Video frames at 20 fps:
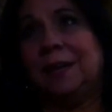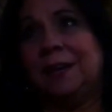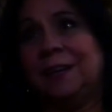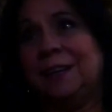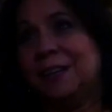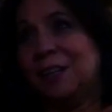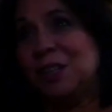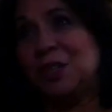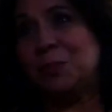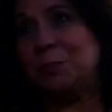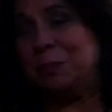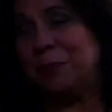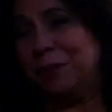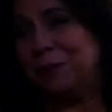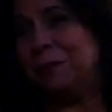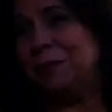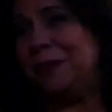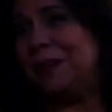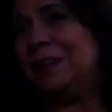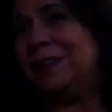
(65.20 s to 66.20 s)
an
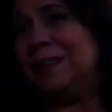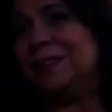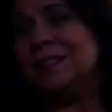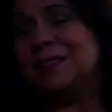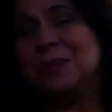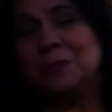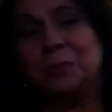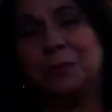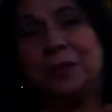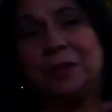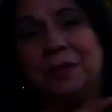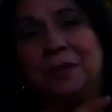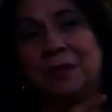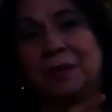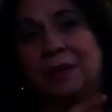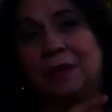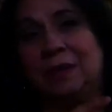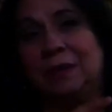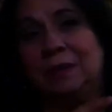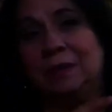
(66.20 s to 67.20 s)
experience with
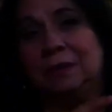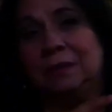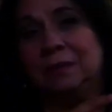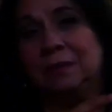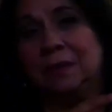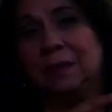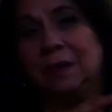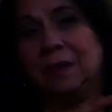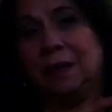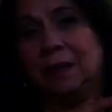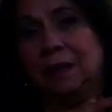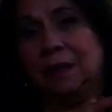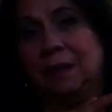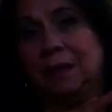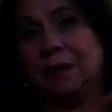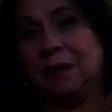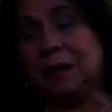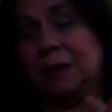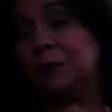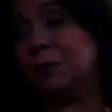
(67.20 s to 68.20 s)
uh,
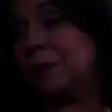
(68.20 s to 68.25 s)
a